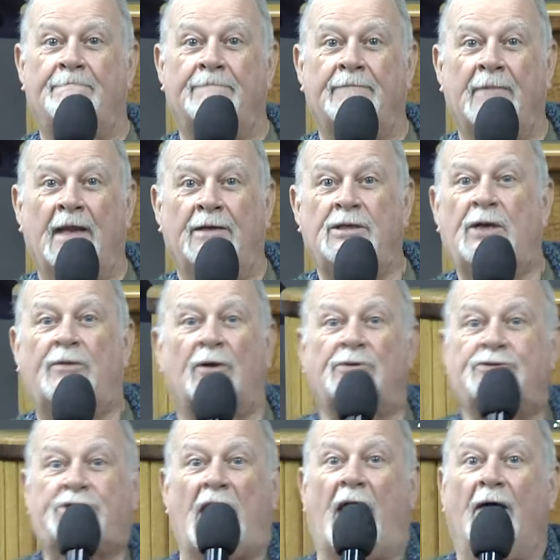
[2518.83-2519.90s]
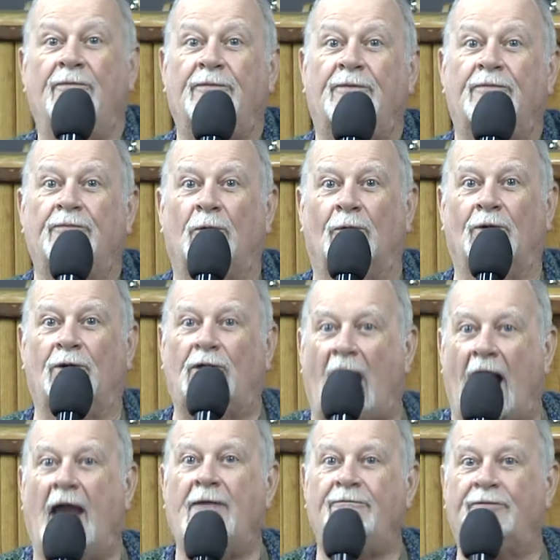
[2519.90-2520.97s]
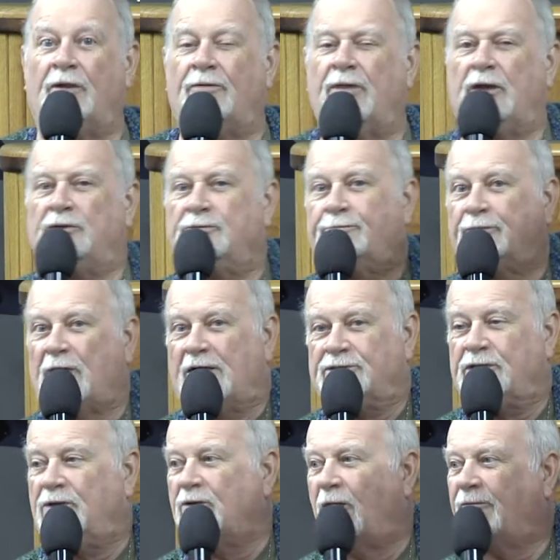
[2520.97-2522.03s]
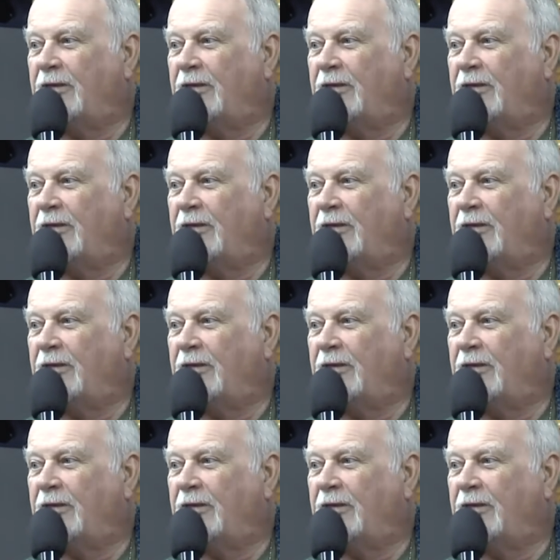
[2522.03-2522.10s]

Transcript: That's why Romans 8 says, neither